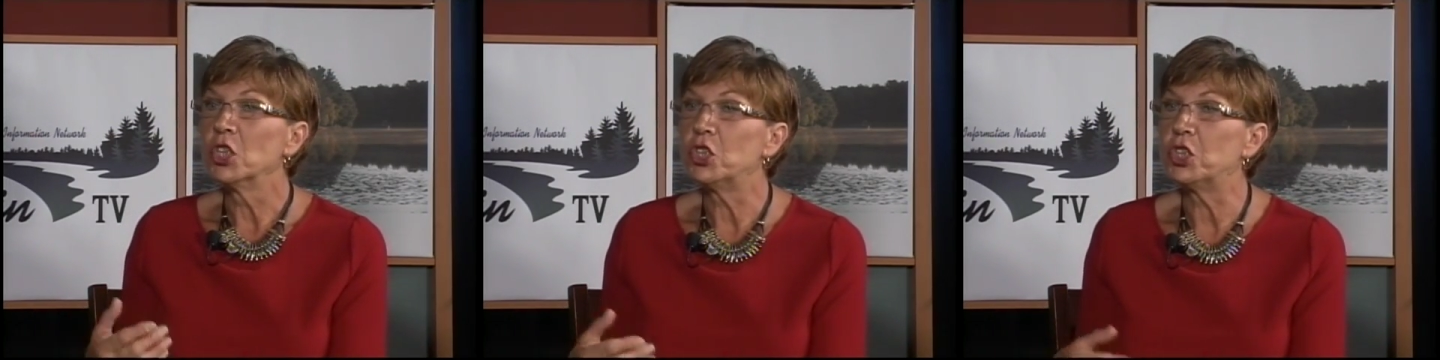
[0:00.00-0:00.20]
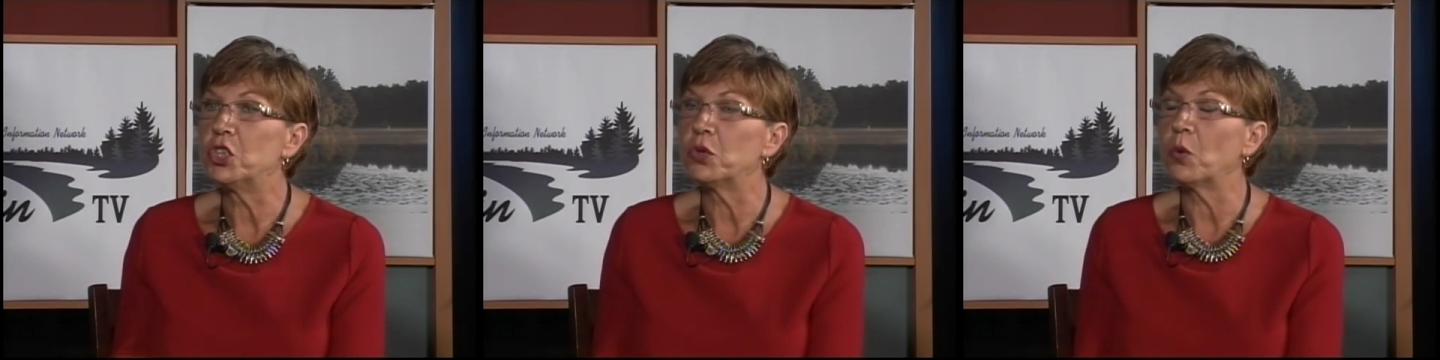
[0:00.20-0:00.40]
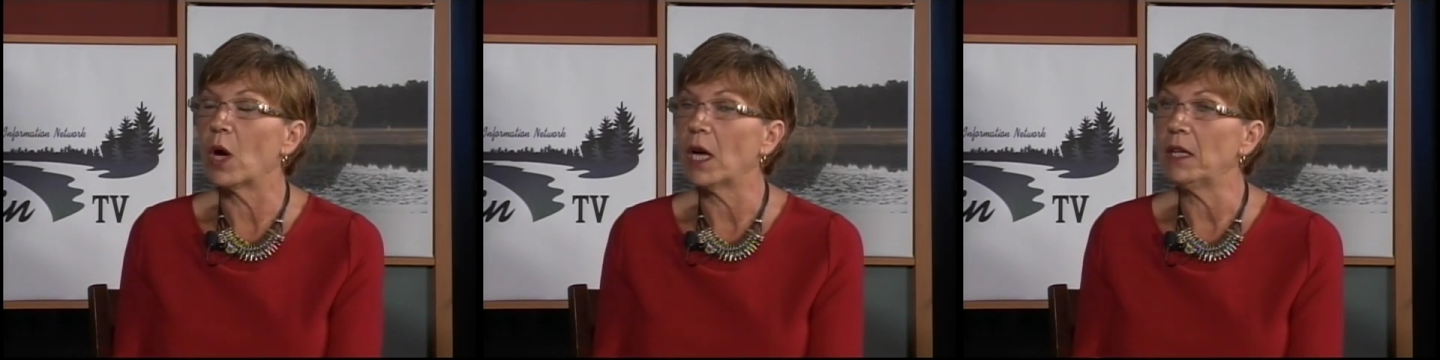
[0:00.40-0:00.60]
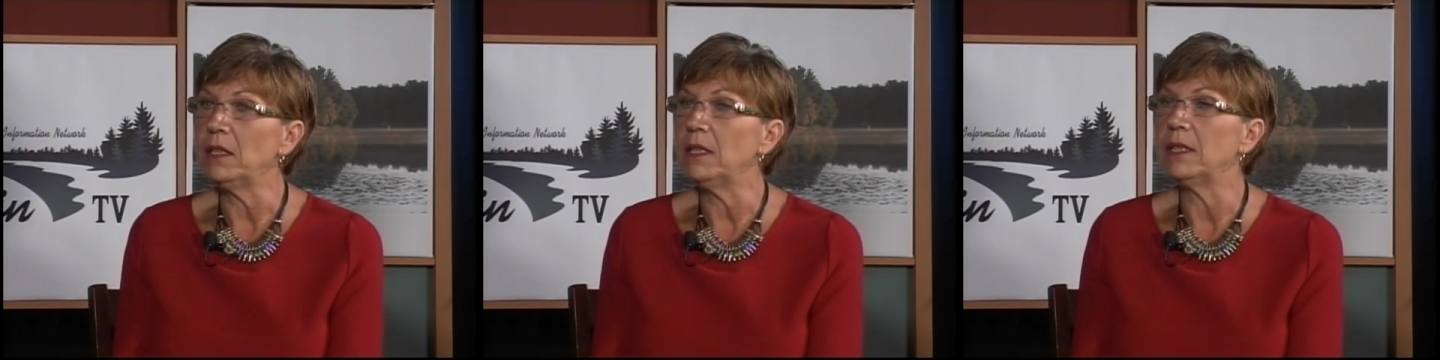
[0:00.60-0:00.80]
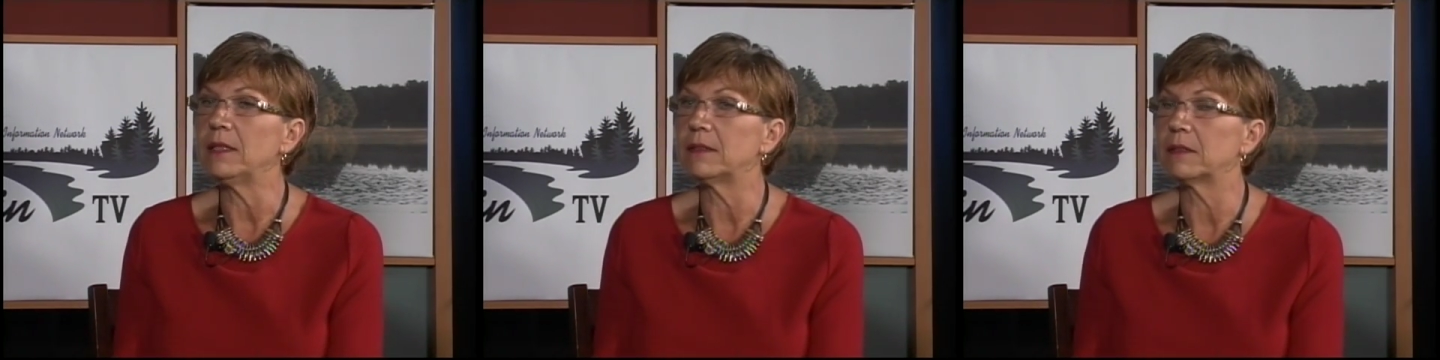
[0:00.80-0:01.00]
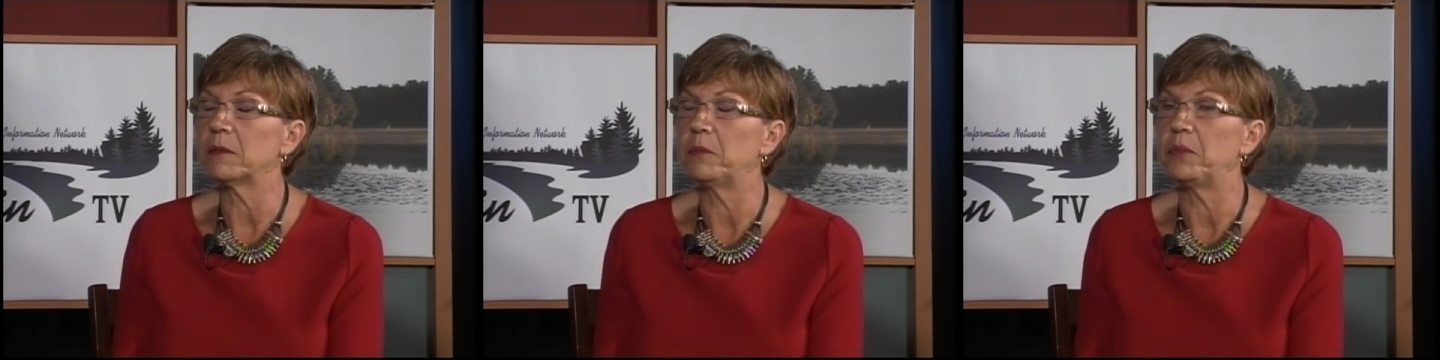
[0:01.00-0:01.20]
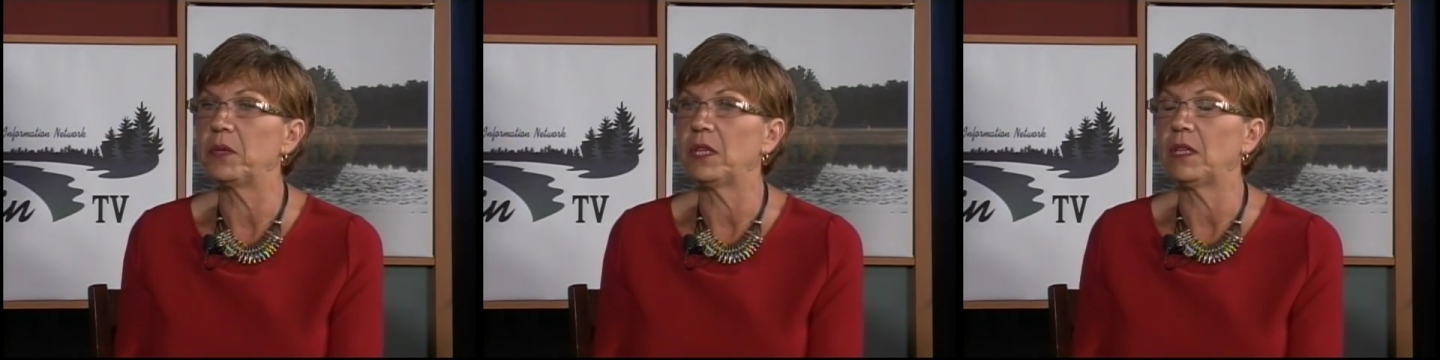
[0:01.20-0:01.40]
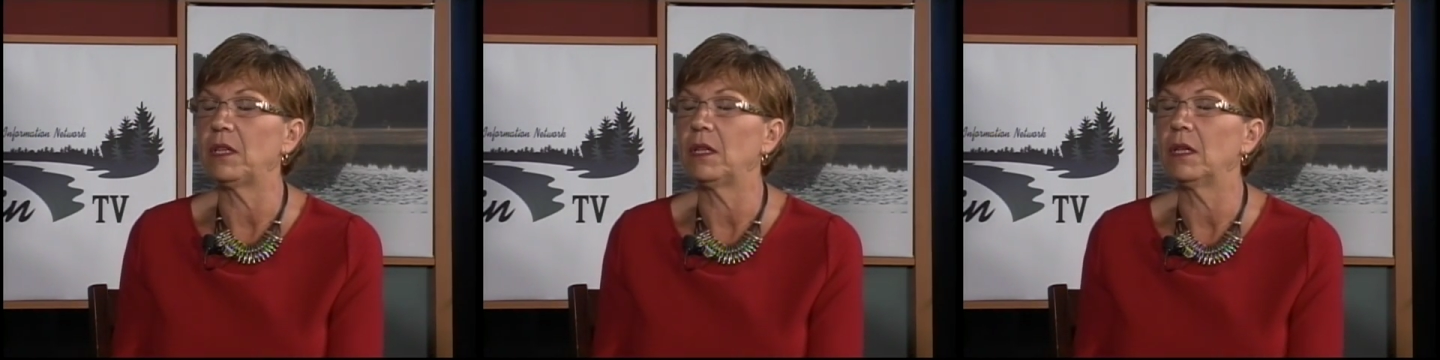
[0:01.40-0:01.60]
Do I need to
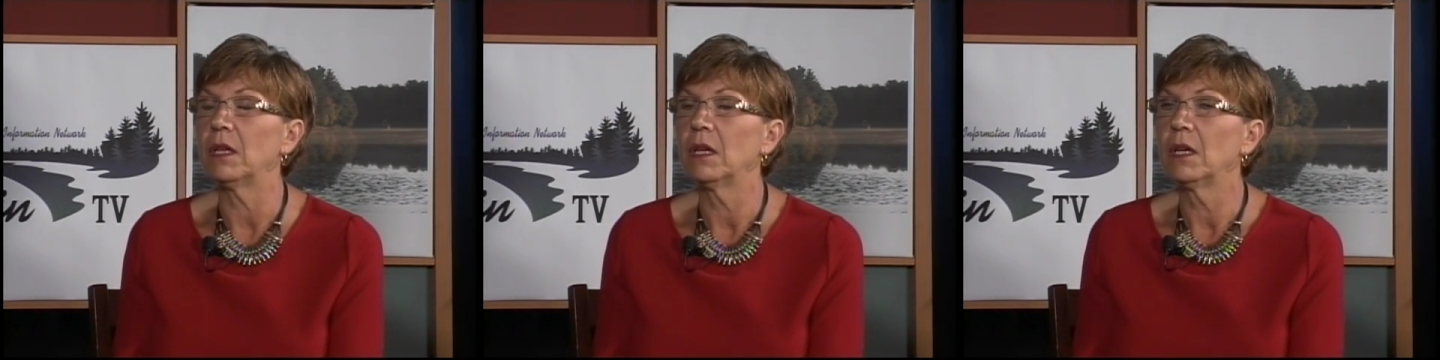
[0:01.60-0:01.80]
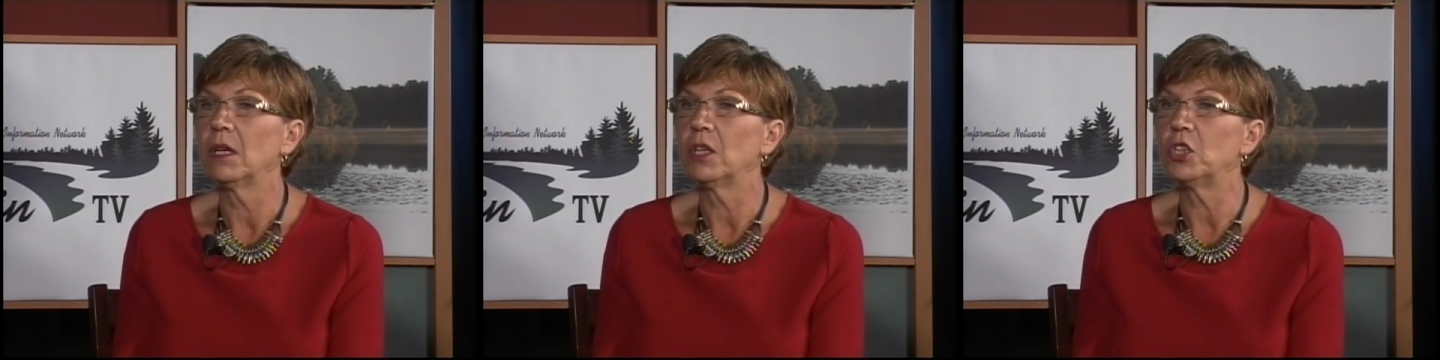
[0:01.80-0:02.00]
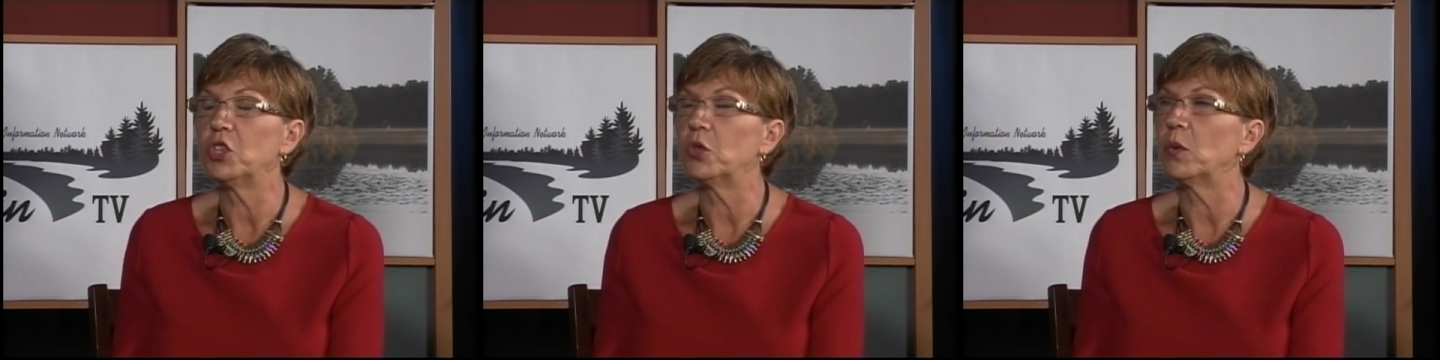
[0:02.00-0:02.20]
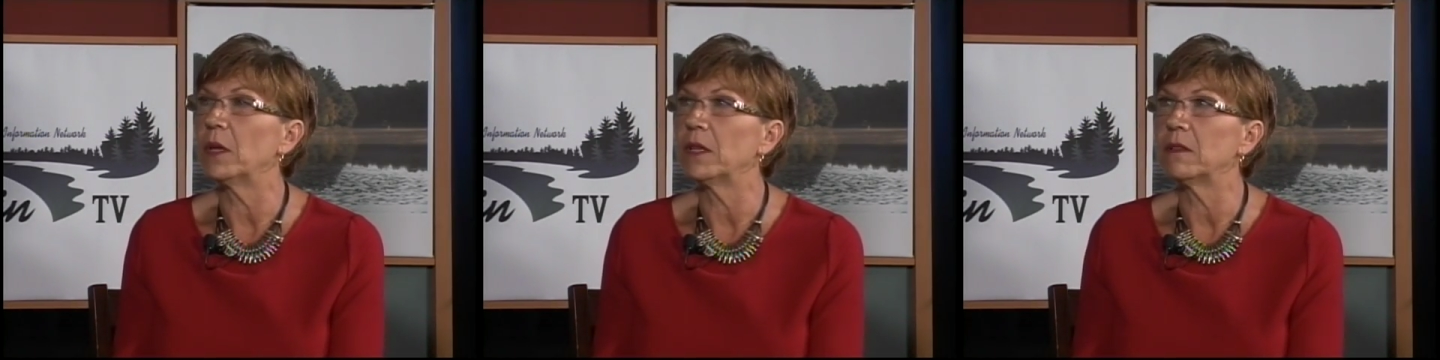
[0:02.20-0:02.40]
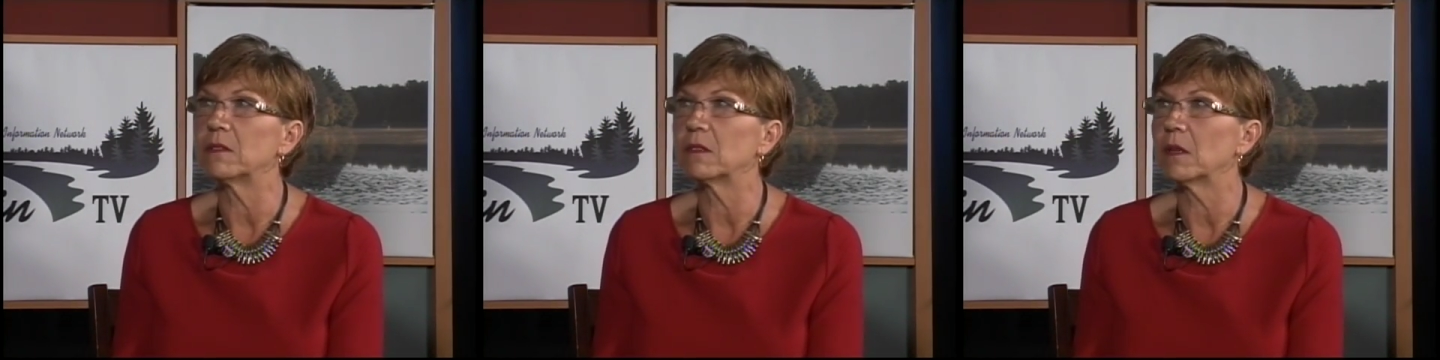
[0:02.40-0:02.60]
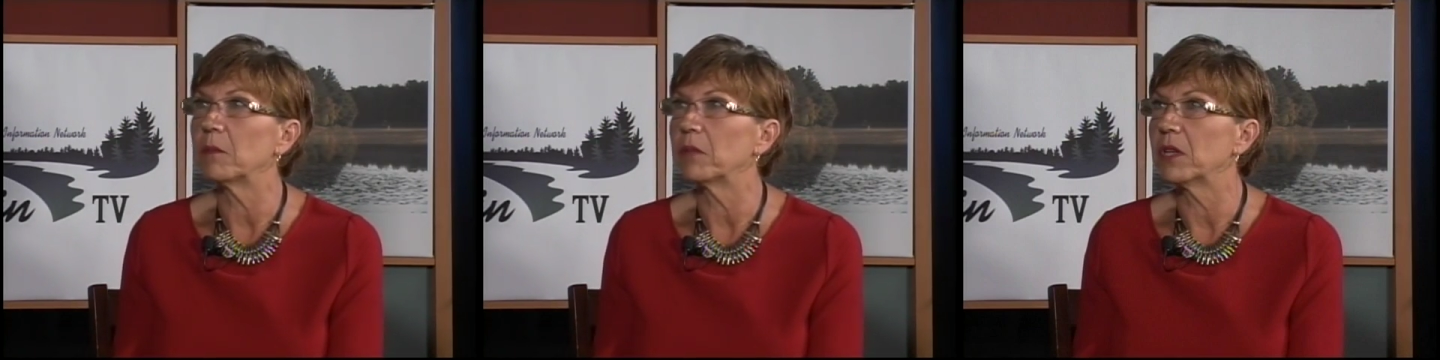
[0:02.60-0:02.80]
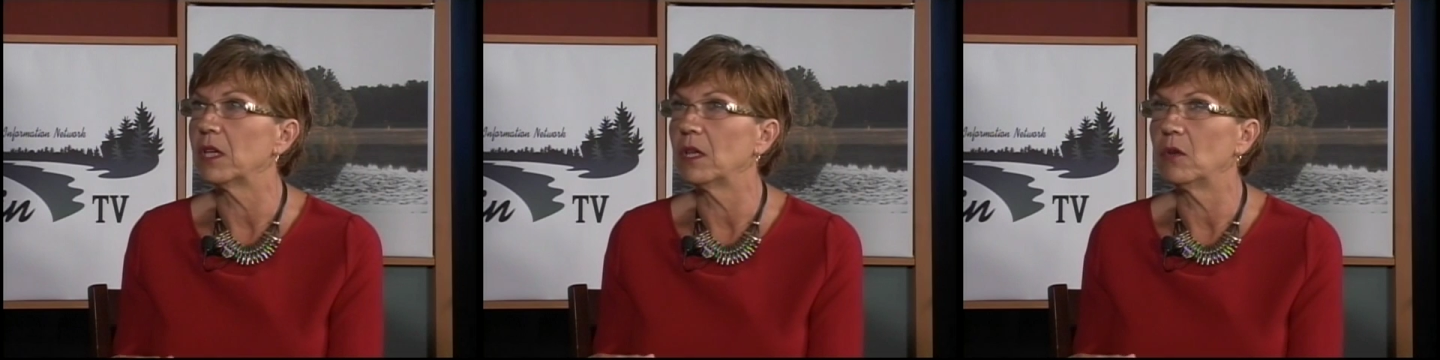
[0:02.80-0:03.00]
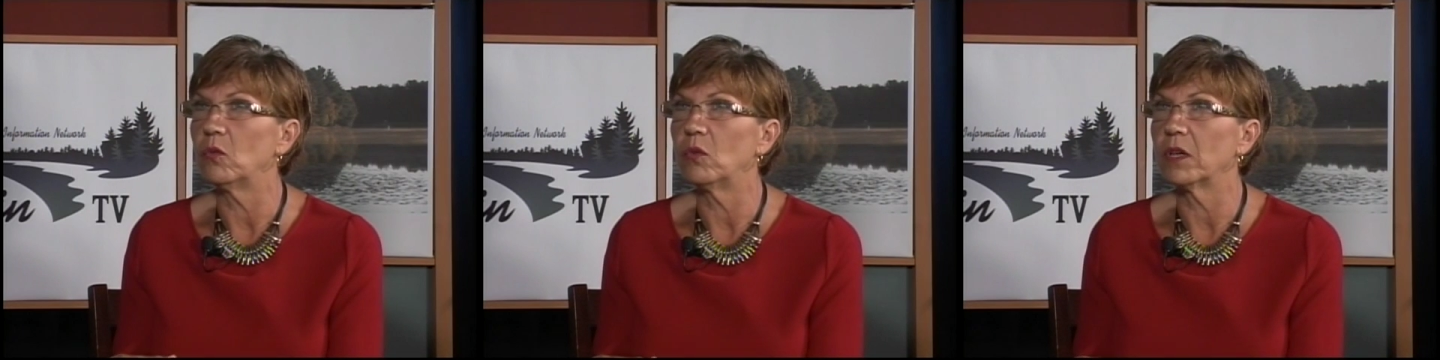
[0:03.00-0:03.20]
be doing
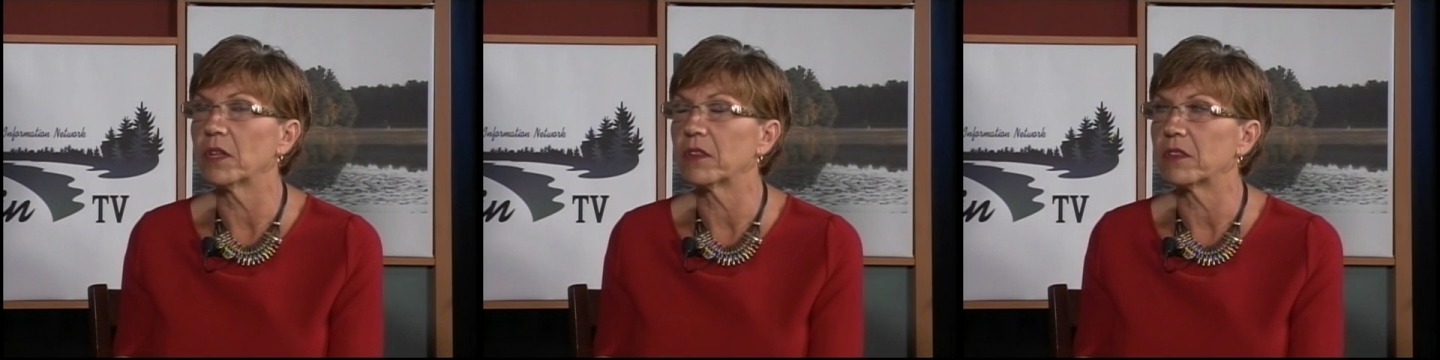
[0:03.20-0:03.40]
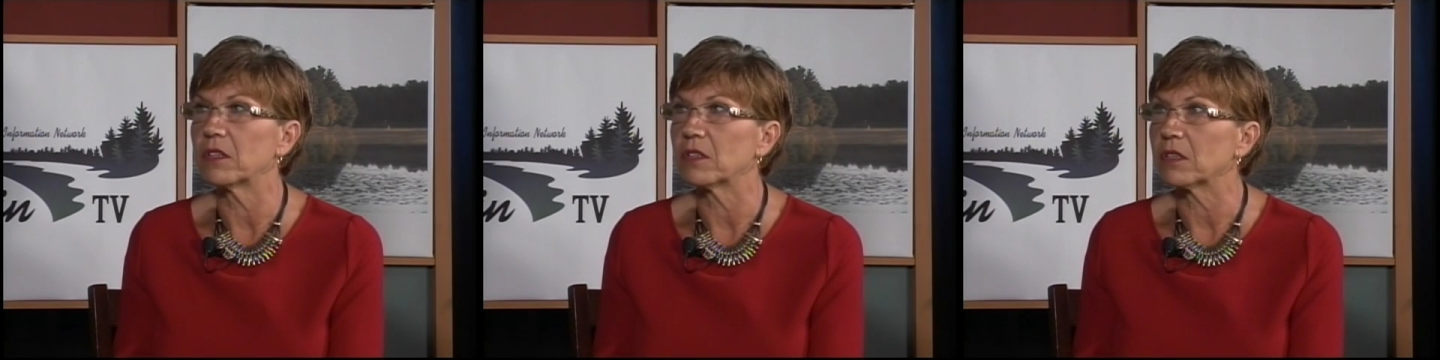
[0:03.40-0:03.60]
something with their